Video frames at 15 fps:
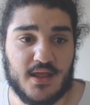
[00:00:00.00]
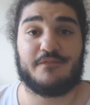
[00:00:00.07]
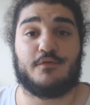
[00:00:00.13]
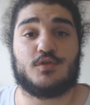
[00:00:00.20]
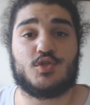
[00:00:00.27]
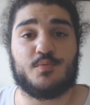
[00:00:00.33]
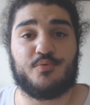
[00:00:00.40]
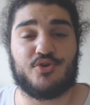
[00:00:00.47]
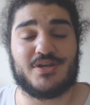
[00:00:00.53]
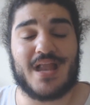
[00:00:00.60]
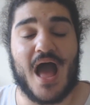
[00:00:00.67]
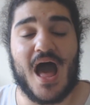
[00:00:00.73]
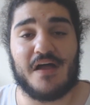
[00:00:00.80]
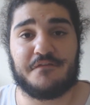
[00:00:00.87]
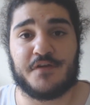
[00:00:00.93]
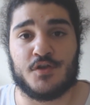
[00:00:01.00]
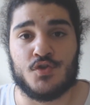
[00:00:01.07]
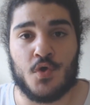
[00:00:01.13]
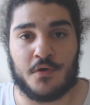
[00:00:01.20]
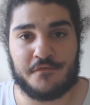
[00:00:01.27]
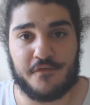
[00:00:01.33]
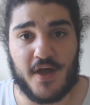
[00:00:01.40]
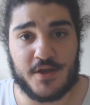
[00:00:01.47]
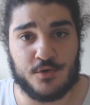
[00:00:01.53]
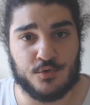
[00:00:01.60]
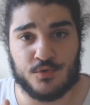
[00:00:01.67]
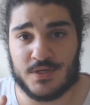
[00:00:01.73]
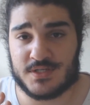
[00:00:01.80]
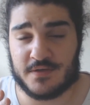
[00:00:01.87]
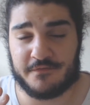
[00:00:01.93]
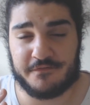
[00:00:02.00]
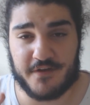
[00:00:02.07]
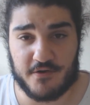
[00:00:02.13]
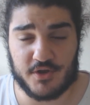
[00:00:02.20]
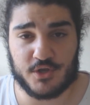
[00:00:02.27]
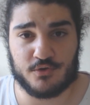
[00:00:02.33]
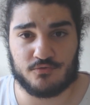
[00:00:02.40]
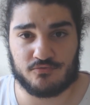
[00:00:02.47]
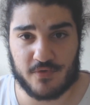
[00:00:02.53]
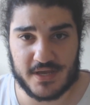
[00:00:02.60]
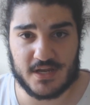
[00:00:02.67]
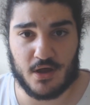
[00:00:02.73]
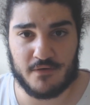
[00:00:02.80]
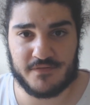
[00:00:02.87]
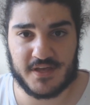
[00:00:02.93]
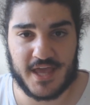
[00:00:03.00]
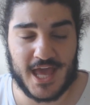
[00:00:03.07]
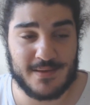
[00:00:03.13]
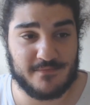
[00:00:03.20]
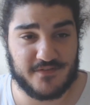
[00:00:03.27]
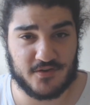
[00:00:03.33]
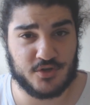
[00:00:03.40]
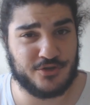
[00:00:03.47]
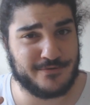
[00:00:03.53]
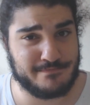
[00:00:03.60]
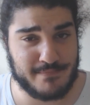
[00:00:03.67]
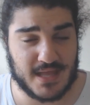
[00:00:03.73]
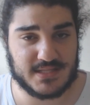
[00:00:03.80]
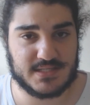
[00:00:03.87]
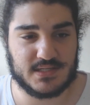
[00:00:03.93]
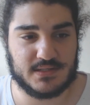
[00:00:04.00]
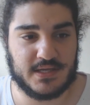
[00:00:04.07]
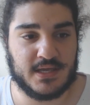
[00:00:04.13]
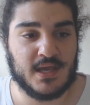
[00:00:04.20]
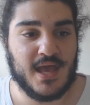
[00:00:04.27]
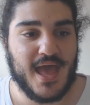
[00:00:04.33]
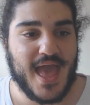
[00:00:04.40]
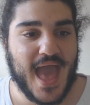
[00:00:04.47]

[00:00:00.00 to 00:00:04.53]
They've also brought in Hartwig Nordtveit, who is a very good reader of the game, very good mentally,